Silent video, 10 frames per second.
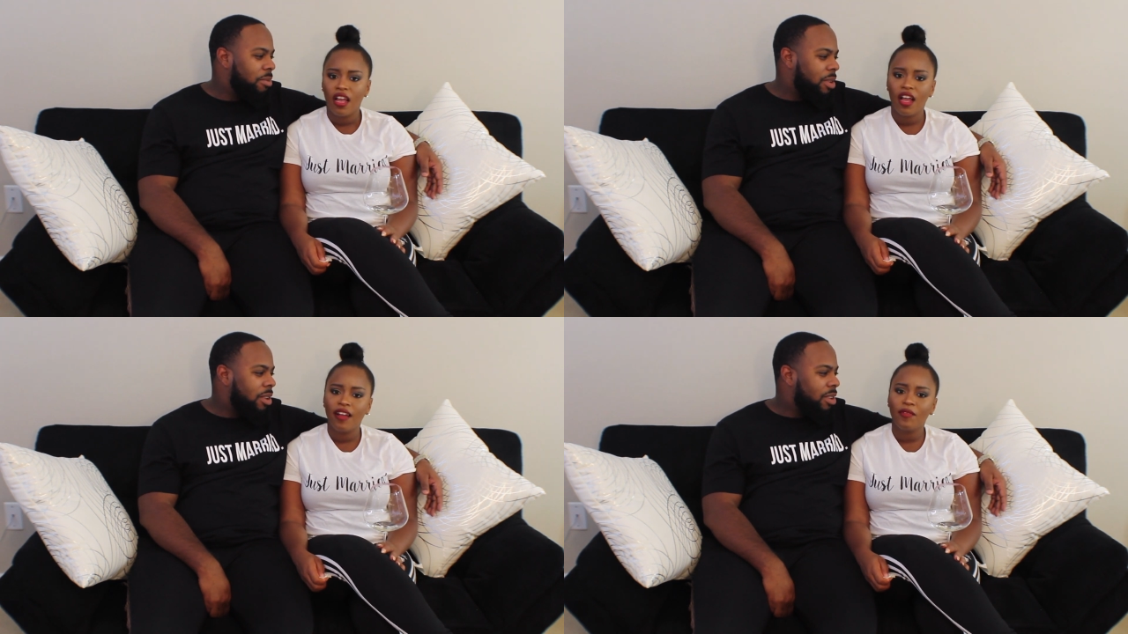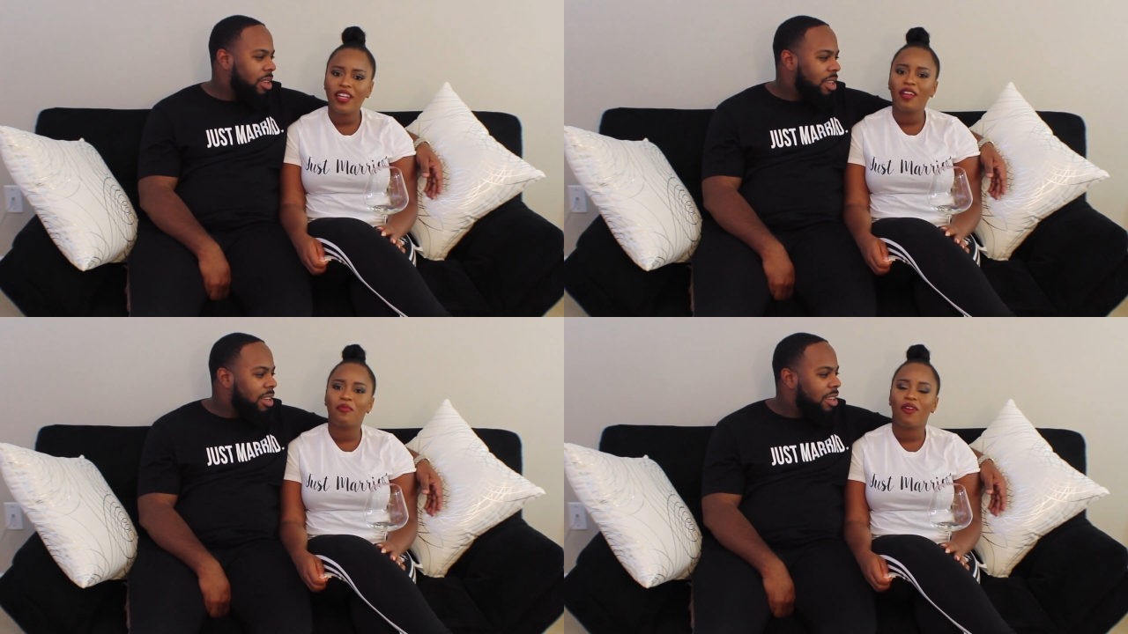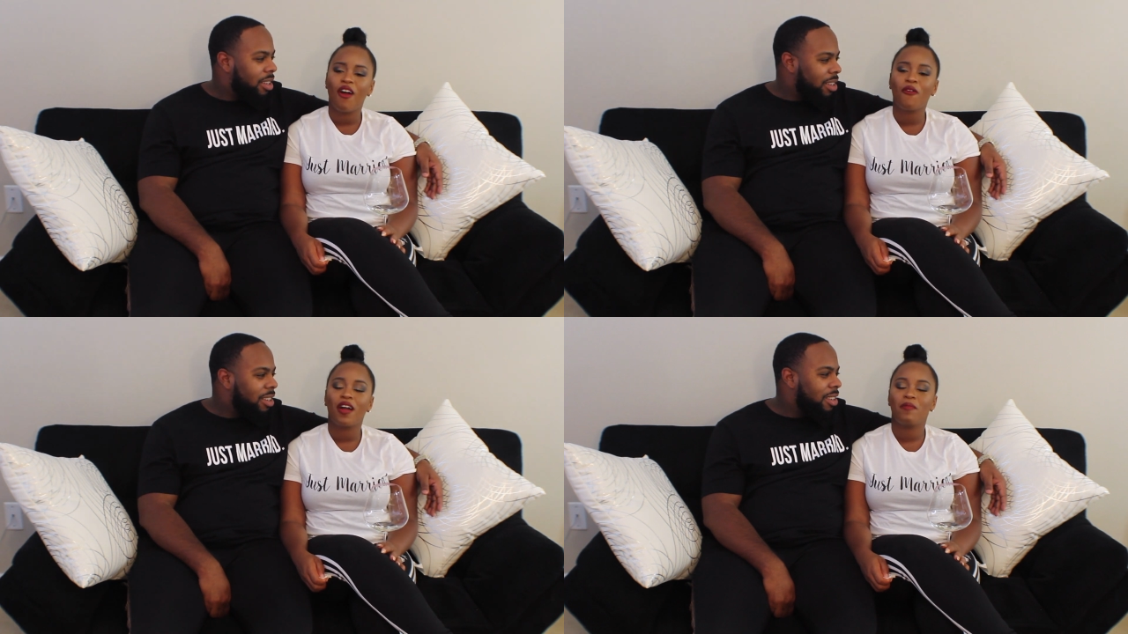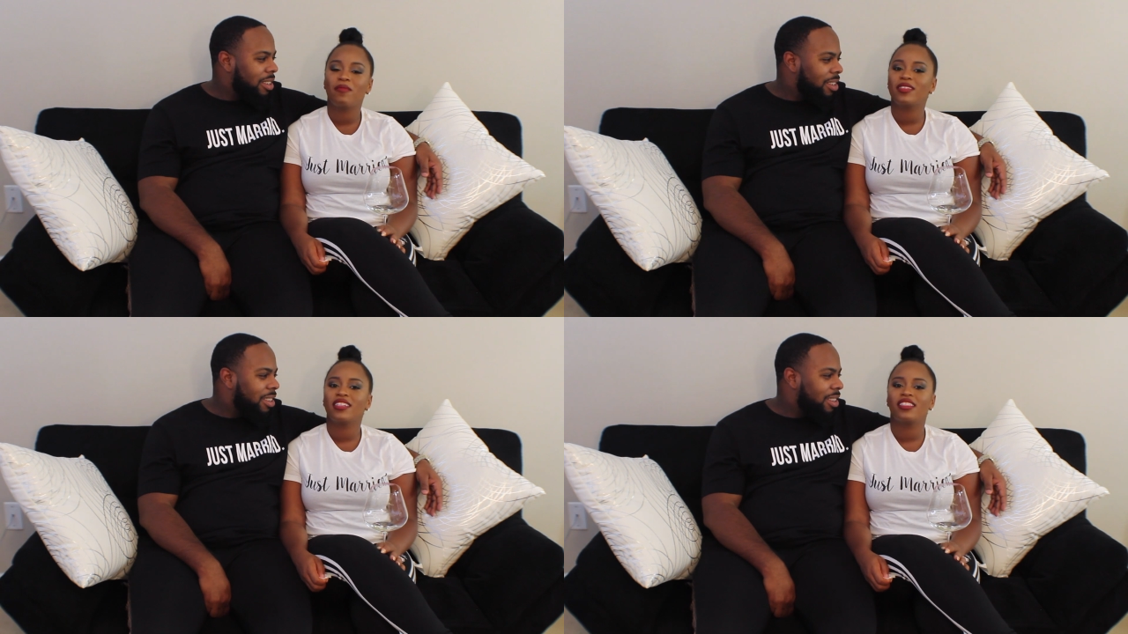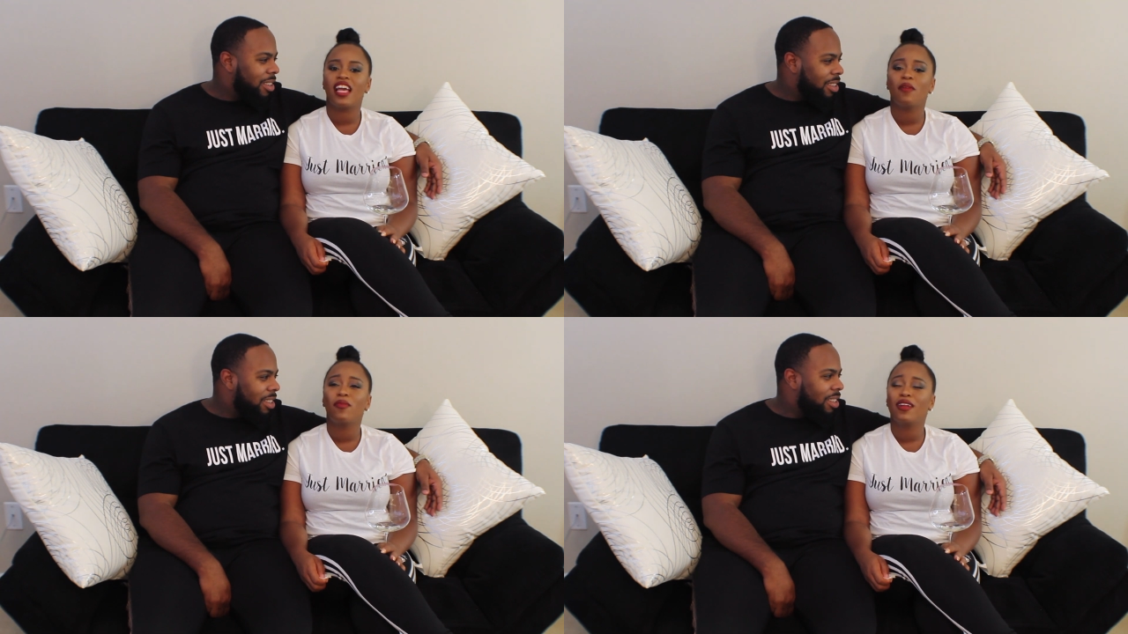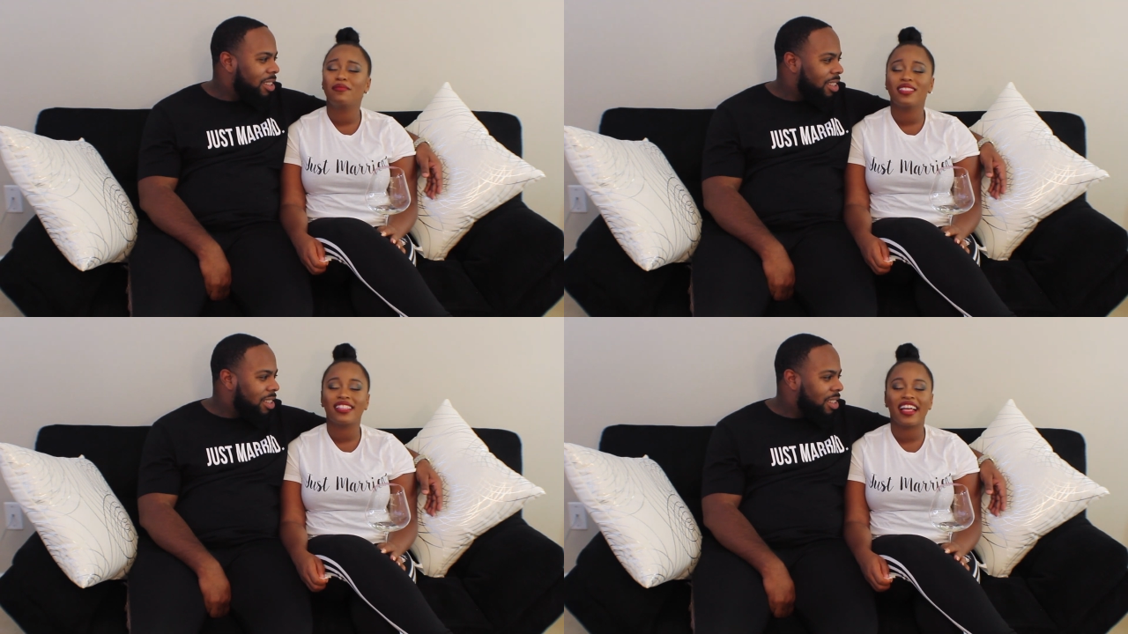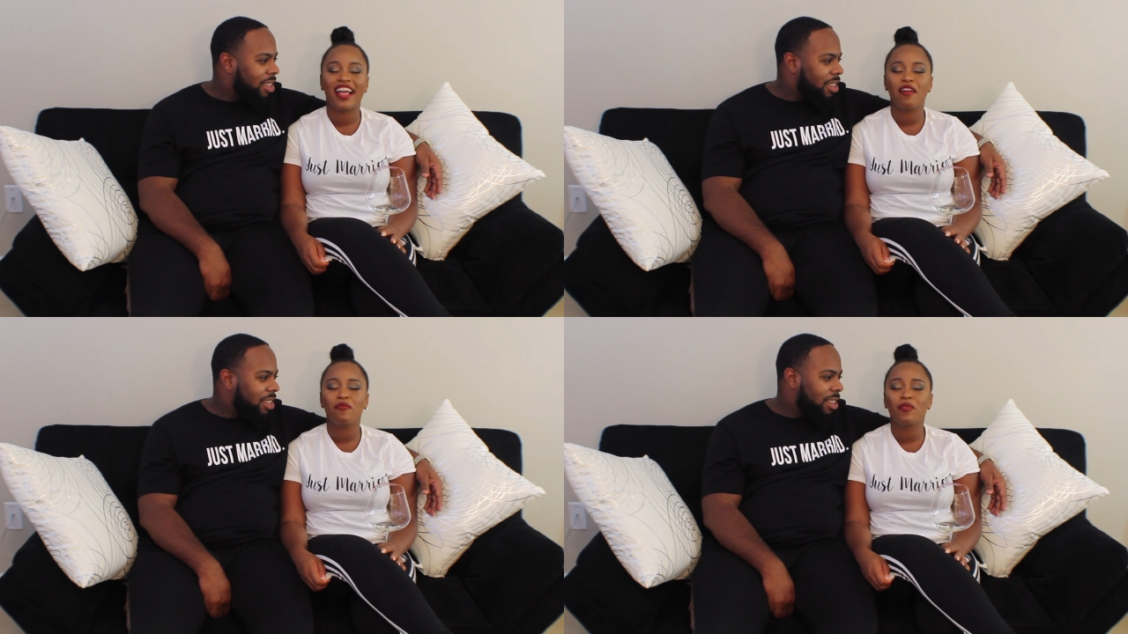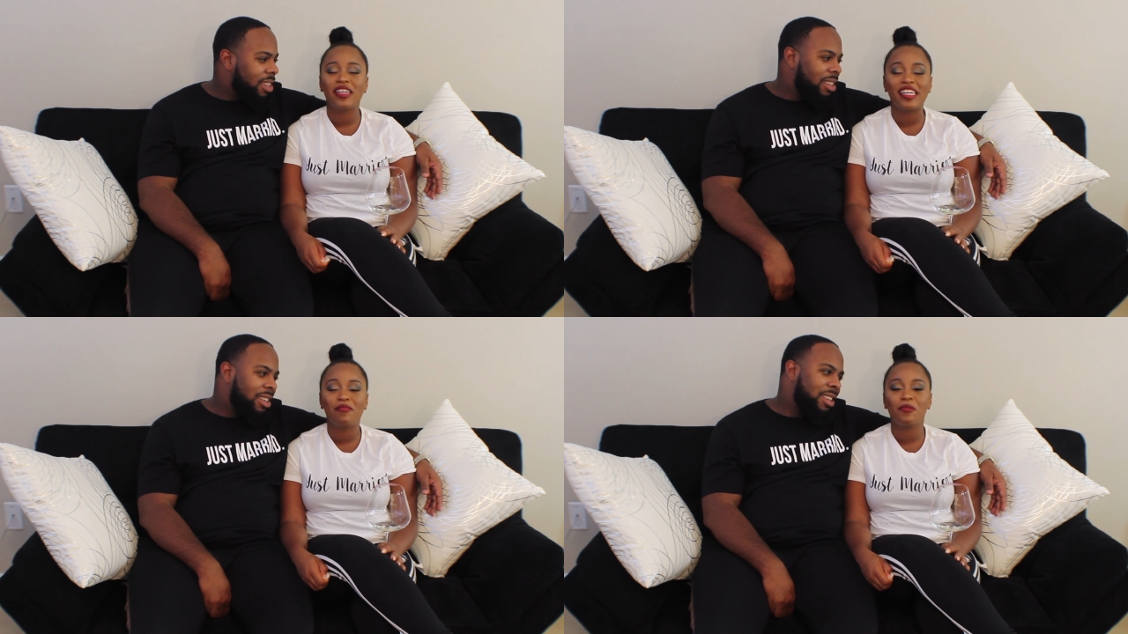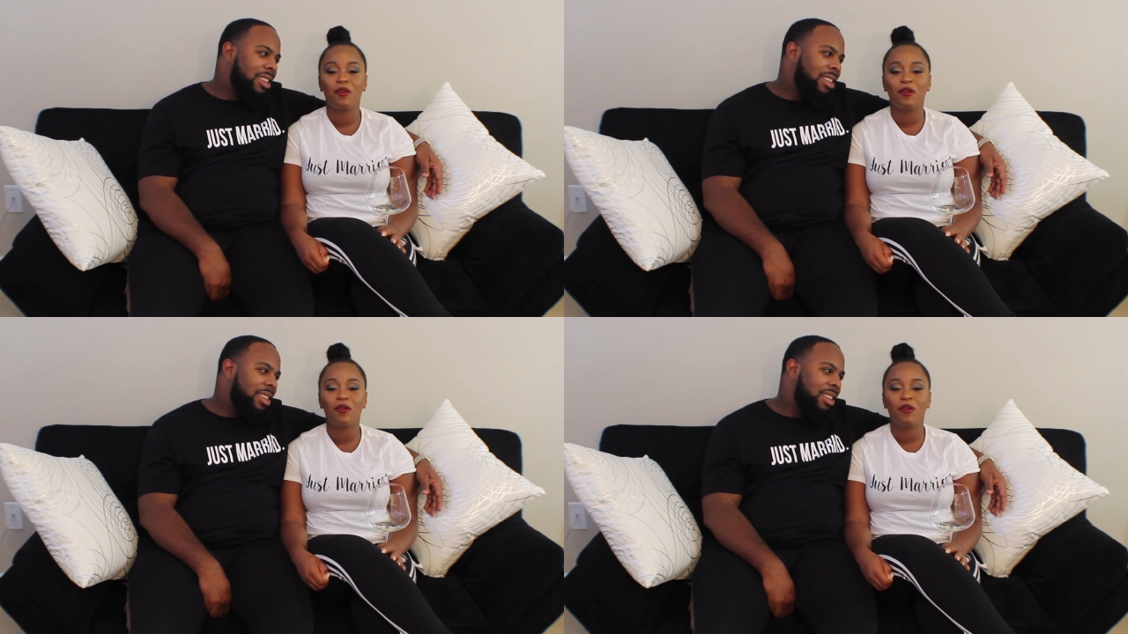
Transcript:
Speaker 1: Henry and bro come up to the table and I'm just like, Henry, I'm